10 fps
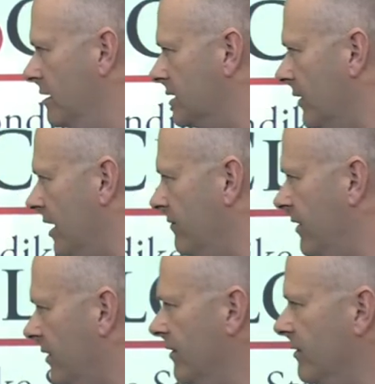So we have
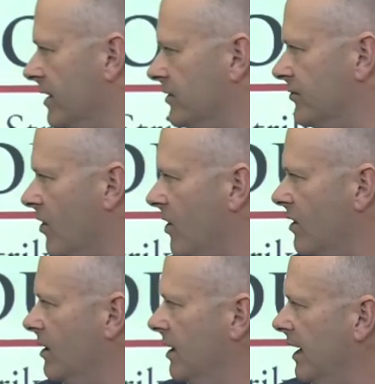very, very
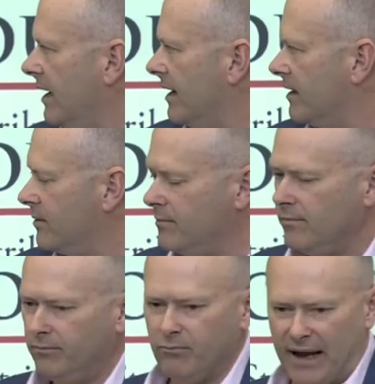strong um,
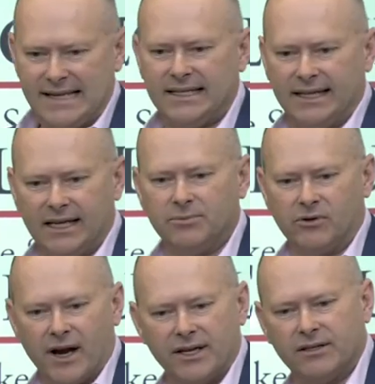basic
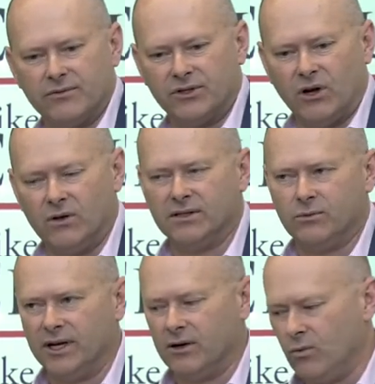exploration results that
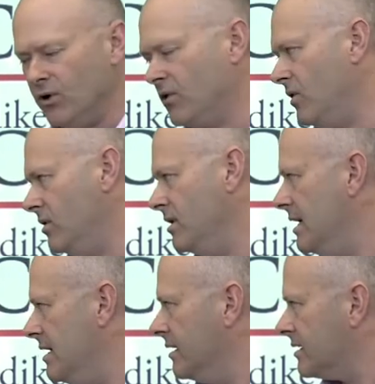we can work on.
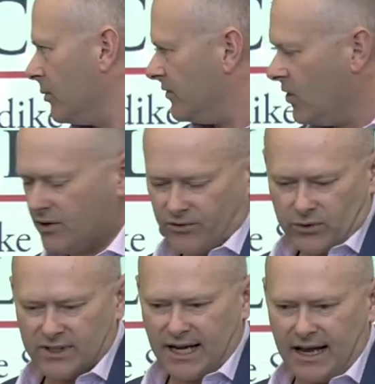So we've got
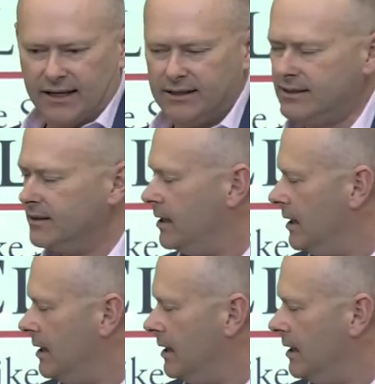drill targets.